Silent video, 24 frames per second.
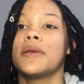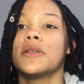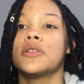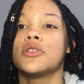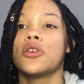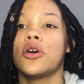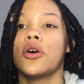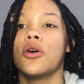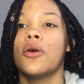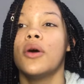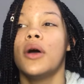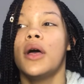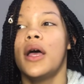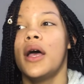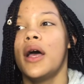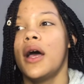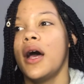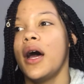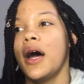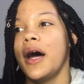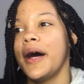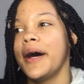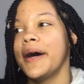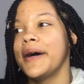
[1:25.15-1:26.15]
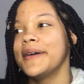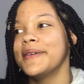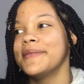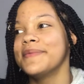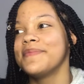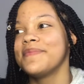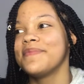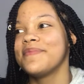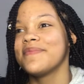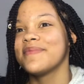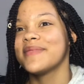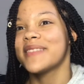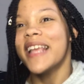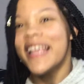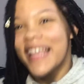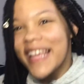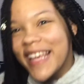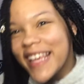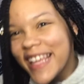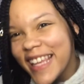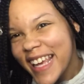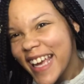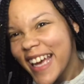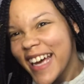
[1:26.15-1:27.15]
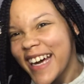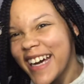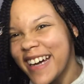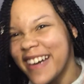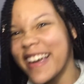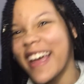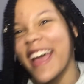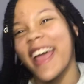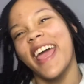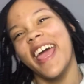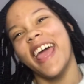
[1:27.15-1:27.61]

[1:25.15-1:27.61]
So um yeah okay